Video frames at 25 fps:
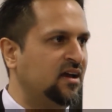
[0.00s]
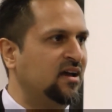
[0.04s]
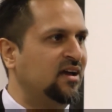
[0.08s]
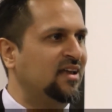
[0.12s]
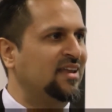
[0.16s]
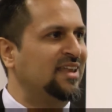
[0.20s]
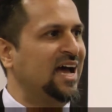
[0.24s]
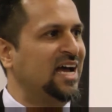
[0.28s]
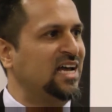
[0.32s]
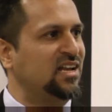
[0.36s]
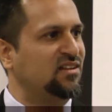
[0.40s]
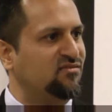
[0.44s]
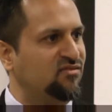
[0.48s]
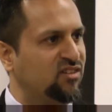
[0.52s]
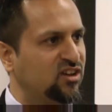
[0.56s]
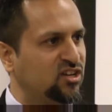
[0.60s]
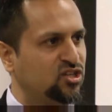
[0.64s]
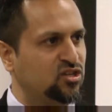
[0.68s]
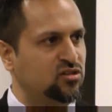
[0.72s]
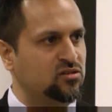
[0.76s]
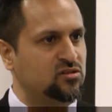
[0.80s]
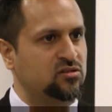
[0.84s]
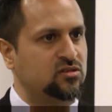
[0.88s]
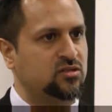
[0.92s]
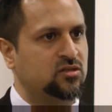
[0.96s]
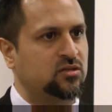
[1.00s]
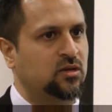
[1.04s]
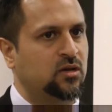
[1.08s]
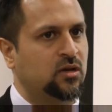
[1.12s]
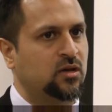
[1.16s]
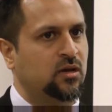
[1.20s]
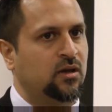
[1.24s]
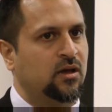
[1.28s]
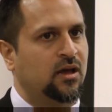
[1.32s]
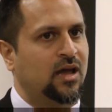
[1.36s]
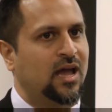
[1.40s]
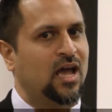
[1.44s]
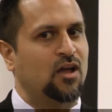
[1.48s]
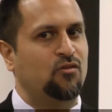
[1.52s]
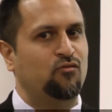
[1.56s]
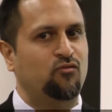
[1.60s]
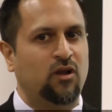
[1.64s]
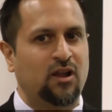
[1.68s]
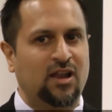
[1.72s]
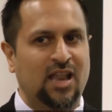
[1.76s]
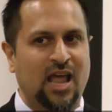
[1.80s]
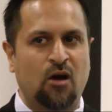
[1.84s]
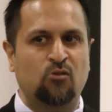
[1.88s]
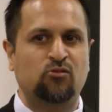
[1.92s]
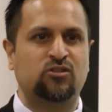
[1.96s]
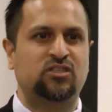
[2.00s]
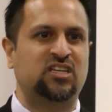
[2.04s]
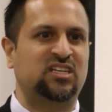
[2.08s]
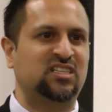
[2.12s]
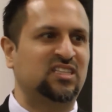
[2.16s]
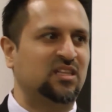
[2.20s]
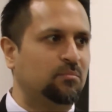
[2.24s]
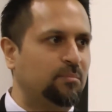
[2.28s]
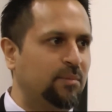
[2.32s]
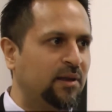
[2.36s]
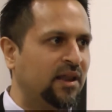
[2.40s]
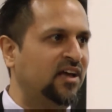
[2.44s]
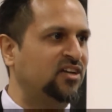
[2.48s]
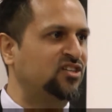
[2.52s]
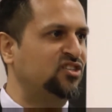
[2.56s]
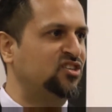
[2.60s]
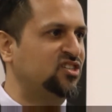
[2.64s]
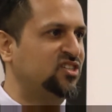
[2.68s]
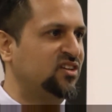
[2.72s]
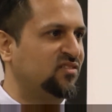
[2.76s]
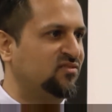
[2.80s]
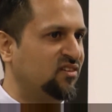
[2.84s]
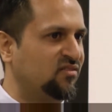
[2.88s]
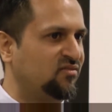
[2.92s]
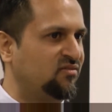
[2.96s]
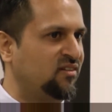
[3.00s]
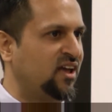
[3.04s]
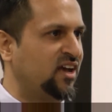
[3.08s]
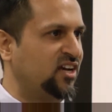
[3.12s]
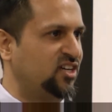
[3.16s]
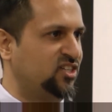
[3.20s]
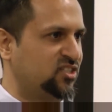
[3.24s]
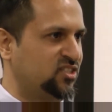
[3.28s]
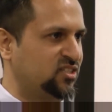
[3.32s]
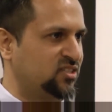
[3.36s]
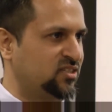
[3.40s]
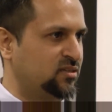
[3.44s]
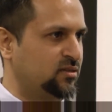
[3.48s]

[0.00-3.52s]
night vigils, and renouncing the pleasures of the flesh.